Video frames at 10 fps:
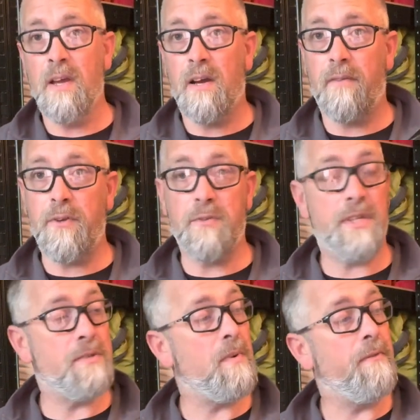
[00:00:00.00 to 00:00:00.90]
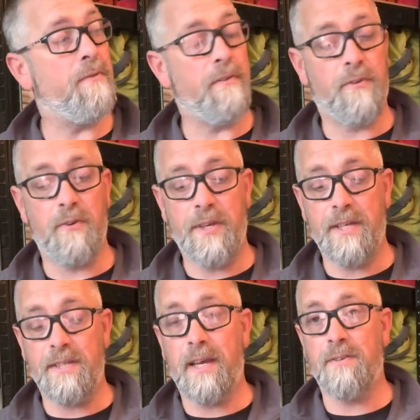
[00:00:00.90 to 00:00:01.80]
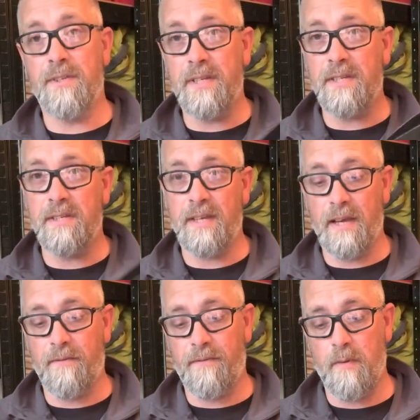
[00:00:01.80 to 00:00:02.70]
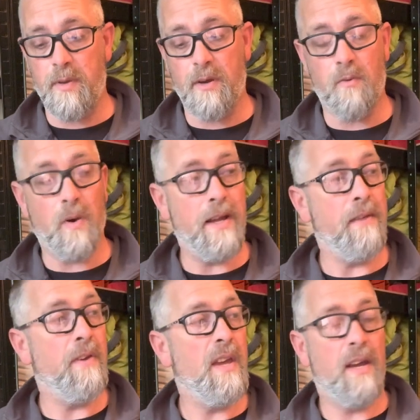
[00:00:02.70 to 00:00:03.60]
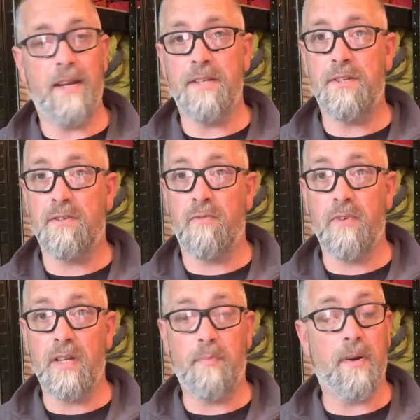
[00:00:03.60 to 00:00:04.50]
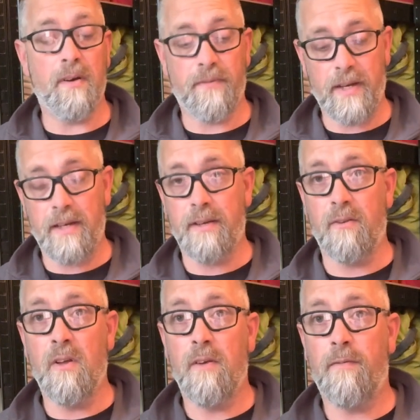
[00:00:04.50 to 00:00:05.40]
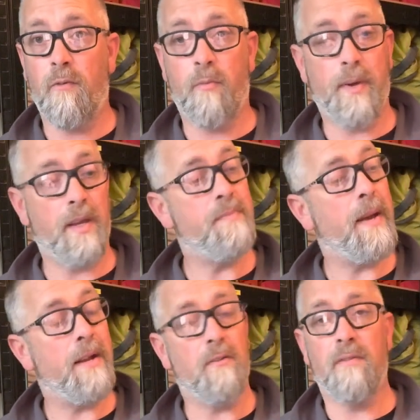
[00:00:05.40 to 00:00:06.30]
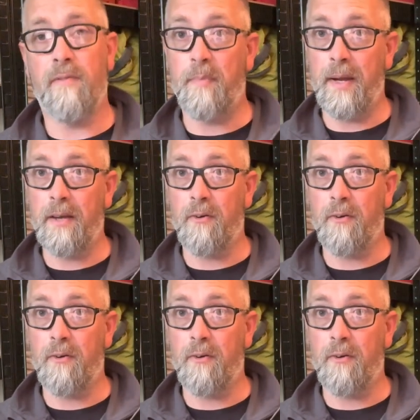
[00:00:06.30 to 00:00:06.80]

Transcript: I've used this one for a few years now. So this is the Amphibio Wave, and it's just a really perfect little 4-piece paddle for pack